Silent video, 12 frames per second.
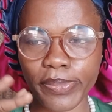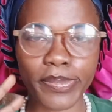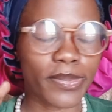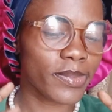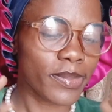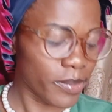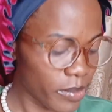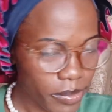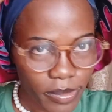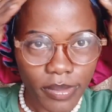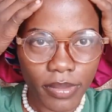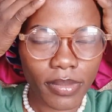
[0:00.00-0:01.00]
Hi
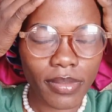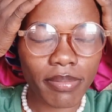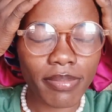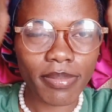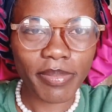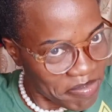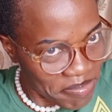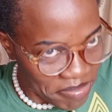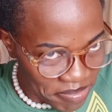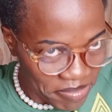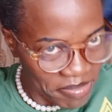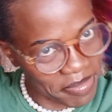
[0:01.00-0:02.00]
guys, welcome back
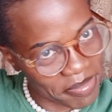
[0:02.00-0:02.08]
to my